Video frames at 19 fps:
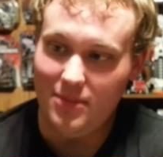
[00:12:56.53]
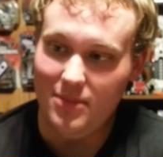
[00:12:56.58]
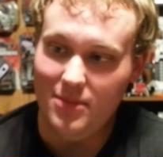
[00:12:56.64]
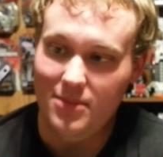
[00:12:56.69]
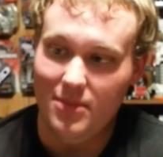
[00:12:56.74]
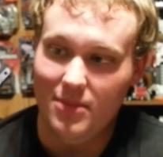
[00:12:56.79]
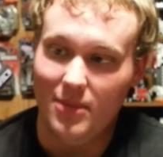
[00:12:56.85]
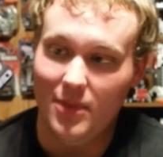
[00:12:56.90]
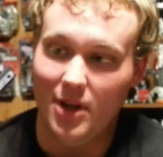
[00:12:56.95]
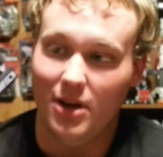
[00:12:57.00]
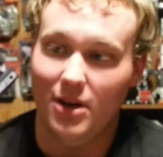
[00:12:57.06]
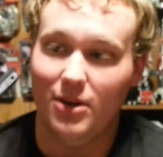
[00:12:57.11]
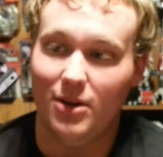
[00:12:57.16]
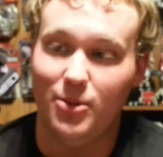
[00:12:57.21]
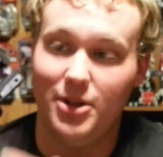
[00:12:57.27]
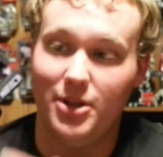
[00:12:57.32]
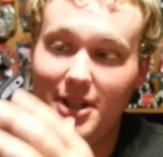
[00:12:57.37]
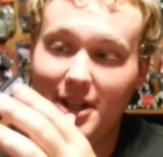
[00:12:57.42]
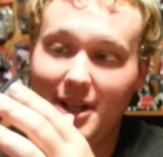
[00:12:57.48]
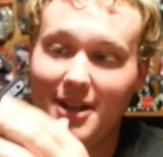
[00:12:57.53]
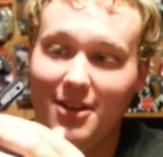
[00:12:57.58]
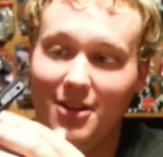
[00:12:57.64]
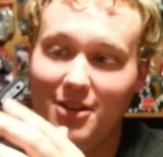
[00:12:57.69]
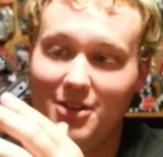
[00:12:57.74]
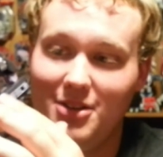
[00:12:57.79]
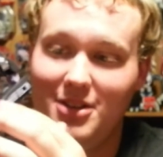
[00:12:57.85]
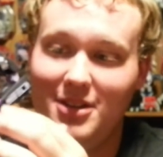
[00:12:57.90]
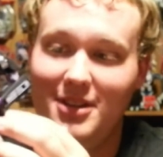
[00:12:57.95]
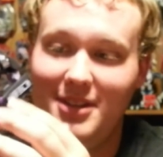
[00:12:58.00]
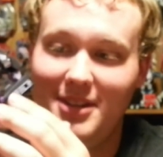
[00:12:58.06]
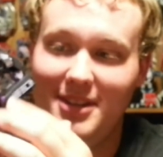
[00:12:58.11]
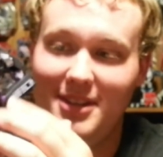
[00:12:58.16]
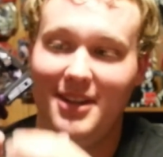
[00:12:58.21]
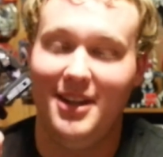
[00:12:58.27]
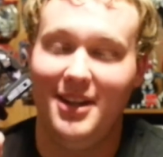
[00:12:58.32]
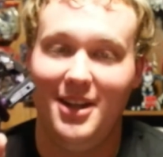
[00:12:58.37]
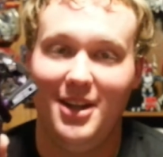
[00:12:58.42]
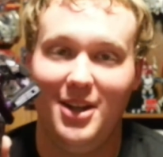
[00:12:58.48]
ridiculous
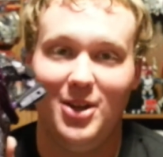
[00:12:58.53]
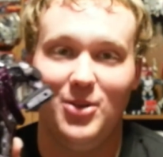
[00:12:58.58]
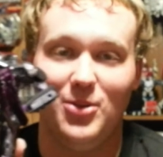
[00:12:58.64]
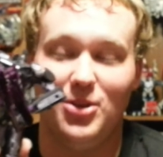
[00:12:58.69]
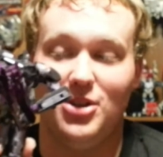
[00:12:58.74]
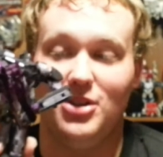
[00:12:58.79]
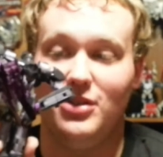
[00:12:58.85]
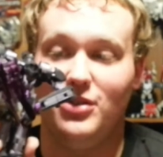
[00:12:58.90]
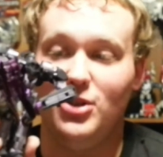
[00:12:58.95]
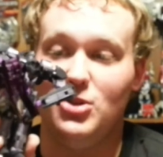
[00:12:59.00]
with the fusion